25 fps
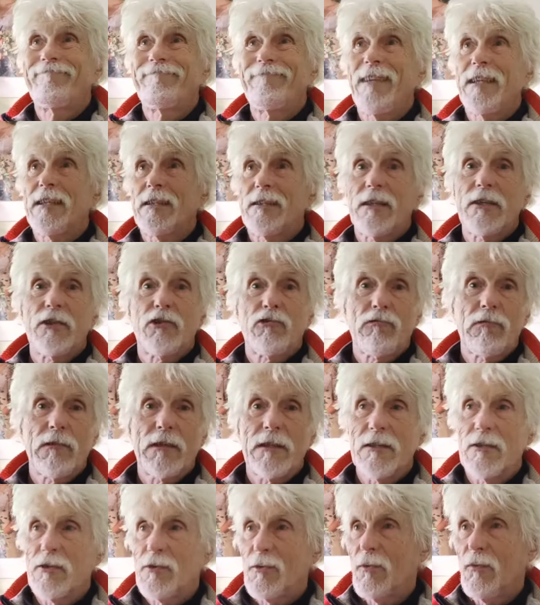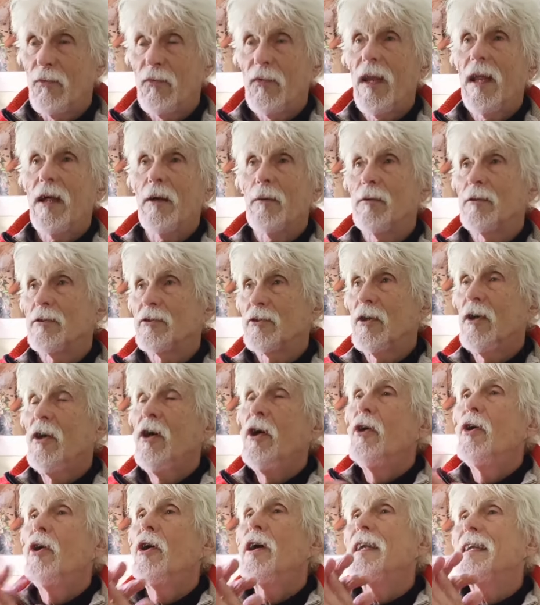let's say, trees or flowers or
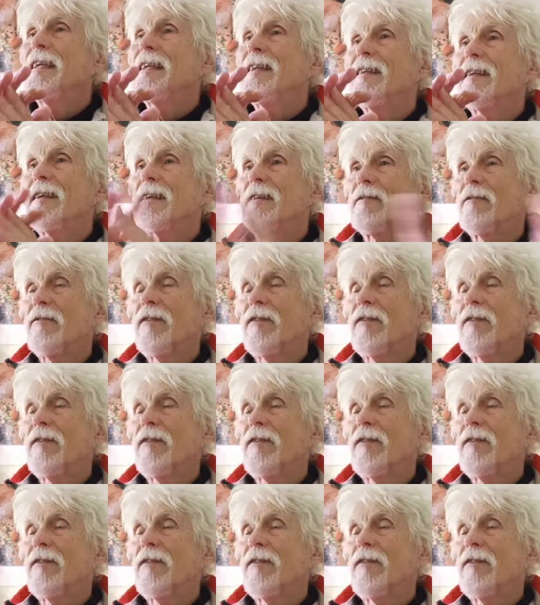anything,